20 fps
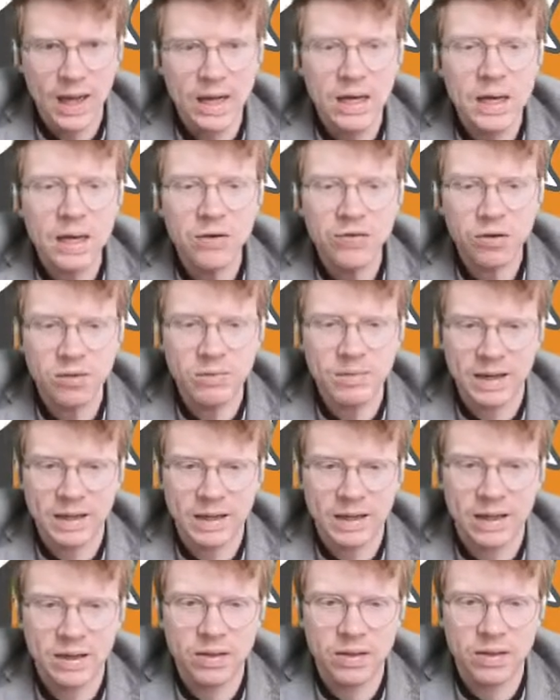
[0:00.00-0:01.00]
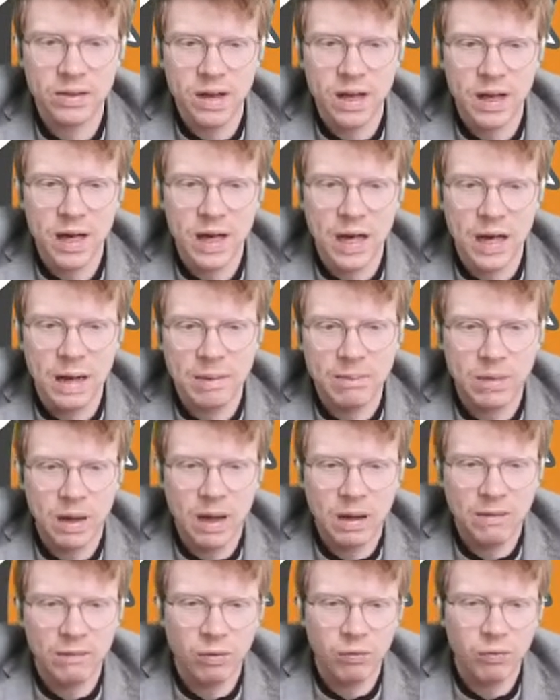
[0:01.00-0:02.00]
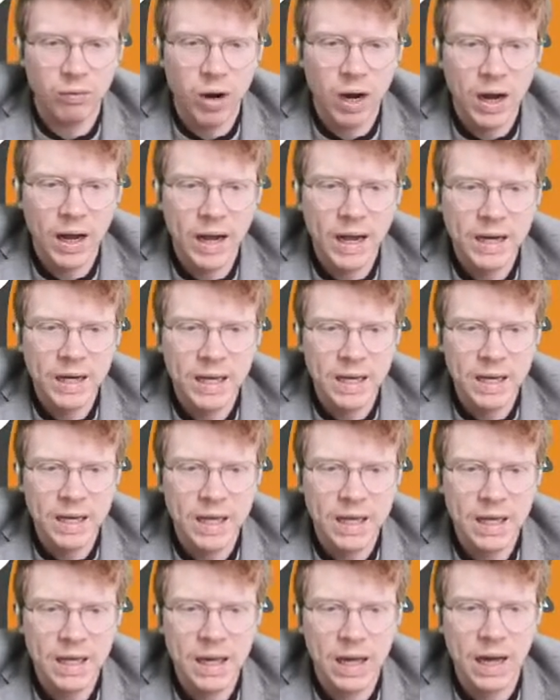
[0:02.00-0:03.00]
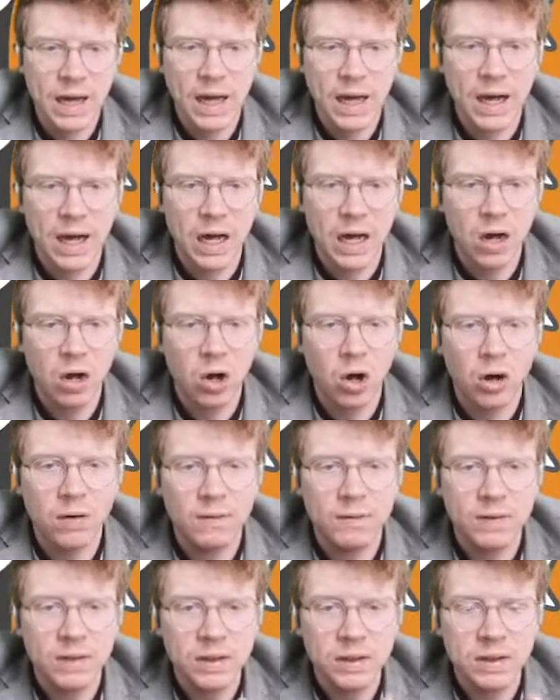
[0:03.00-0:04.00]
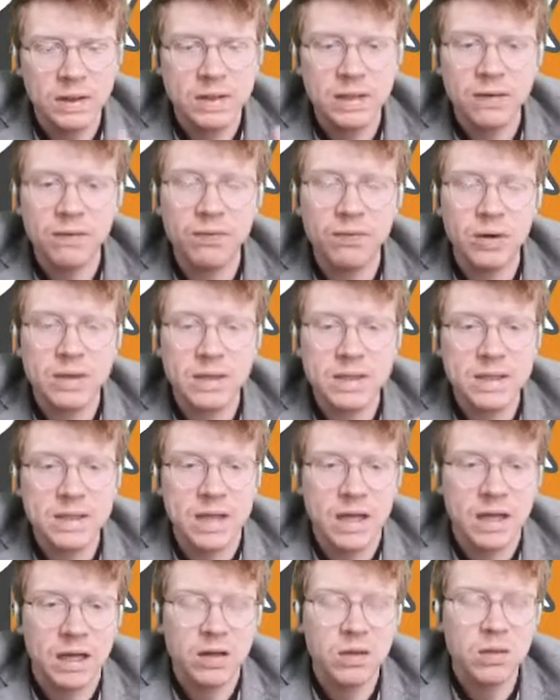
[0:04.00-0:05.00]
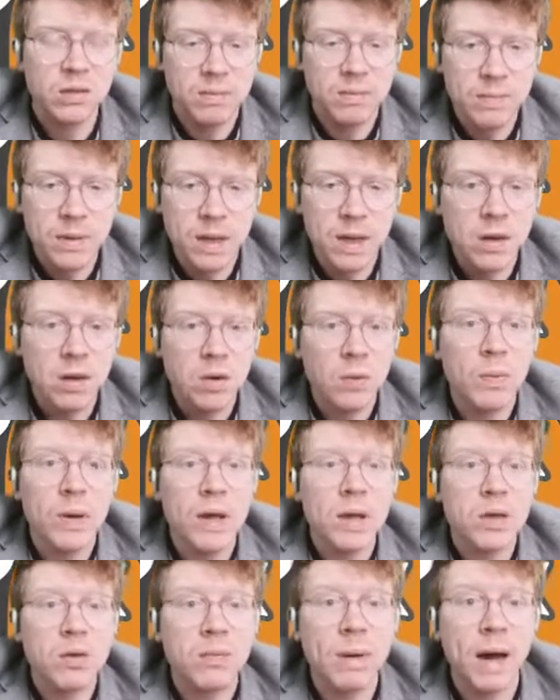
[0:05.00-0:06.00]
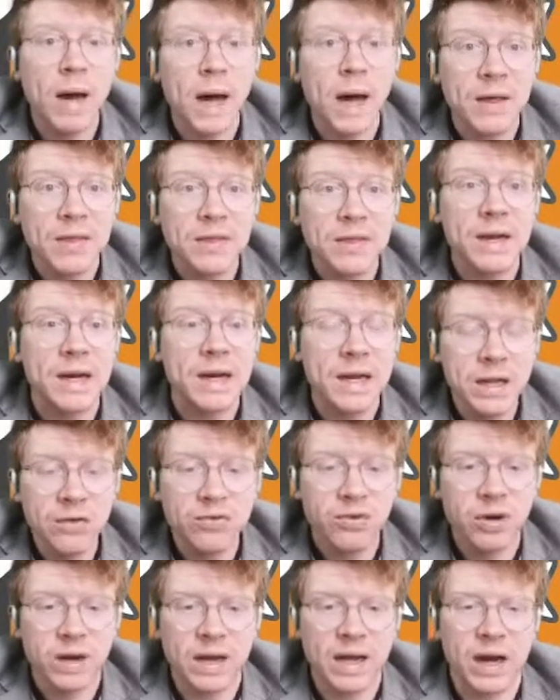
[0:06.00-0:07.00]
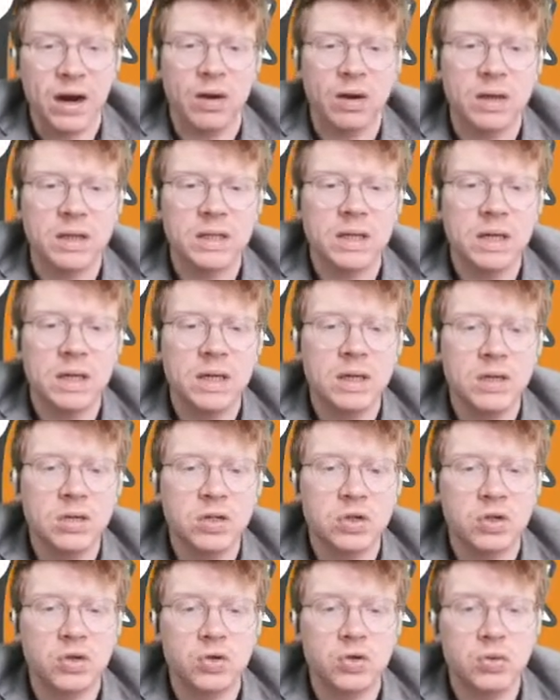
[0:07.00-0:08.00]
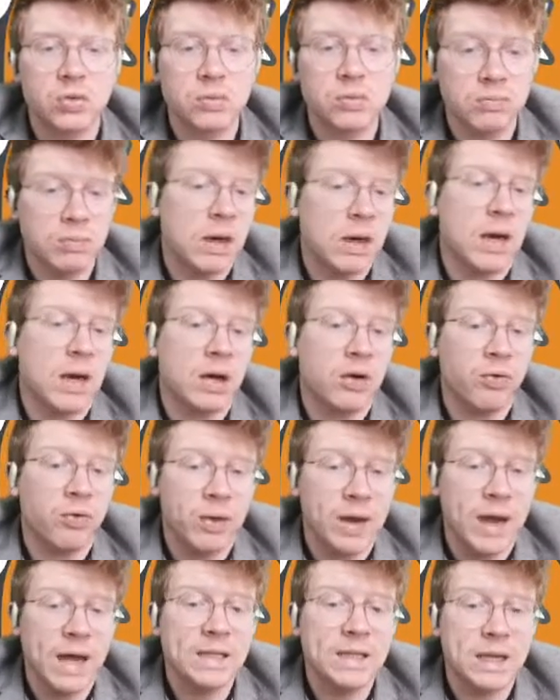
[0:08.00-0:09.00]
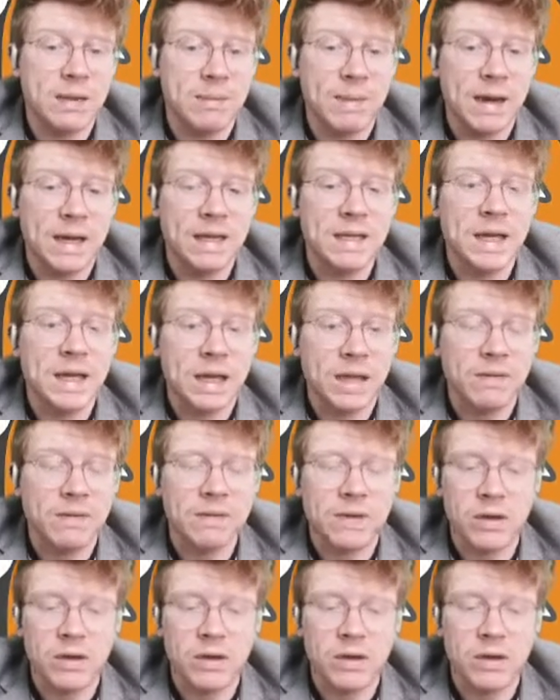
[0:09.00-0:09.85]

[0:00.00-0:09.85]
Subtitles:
electromagnets are a variety of different things where you pass an electric current to create a magnetic